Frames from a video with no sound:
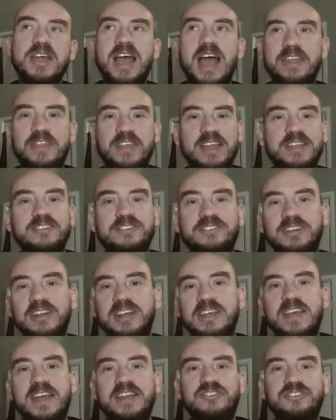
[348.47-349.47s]
and
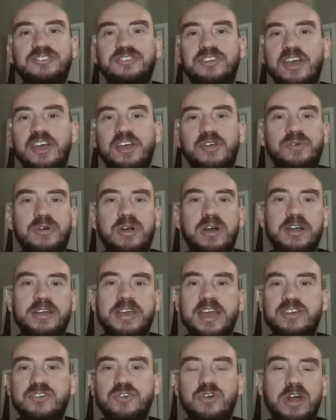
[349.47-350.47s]
instantly they just go,
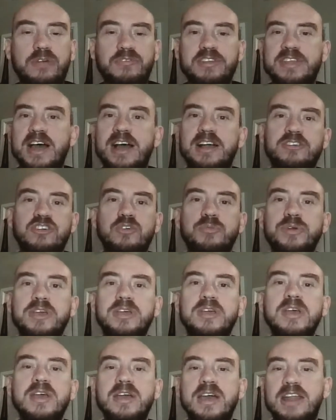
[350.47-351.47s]
okay, cool, I'll read that ad copy.